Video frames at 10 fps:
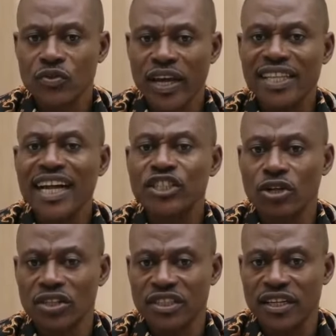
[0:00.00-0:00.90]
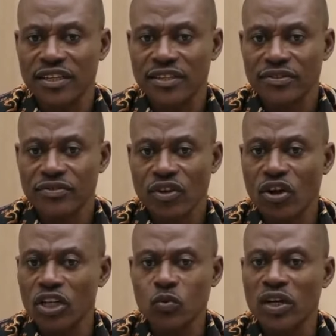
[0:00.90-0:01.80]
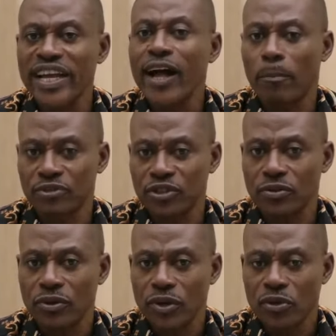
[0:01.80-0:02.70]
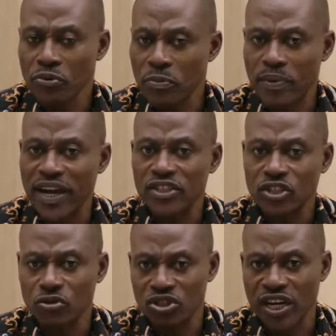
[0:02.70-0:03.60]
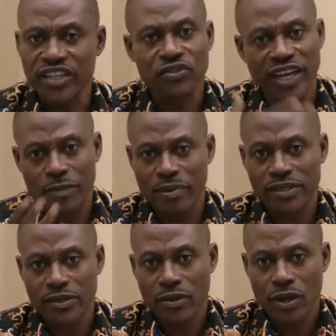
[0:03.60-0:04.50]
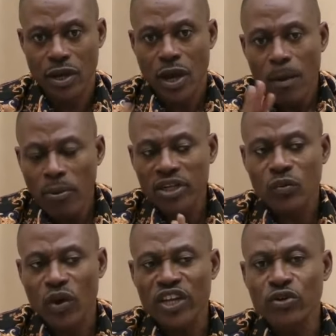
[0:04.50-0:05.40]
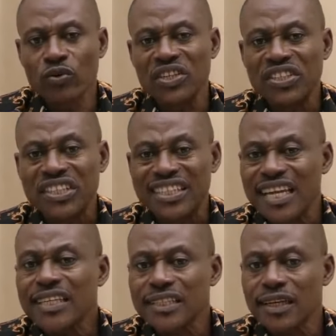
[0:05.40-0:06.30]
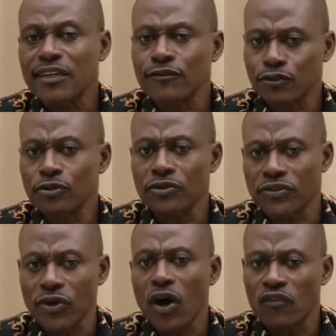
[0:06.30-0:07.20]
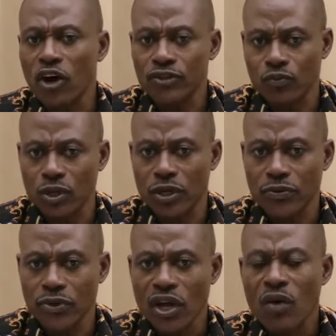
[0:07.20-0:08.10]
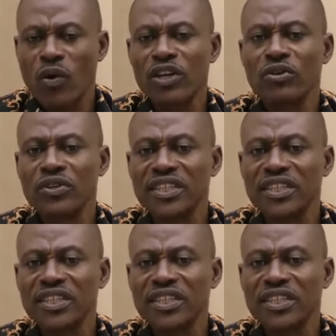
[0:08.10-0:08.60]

you get adjusted God's word helps you. You repent, you change, you get better. But when you resist the truth of God's word, when you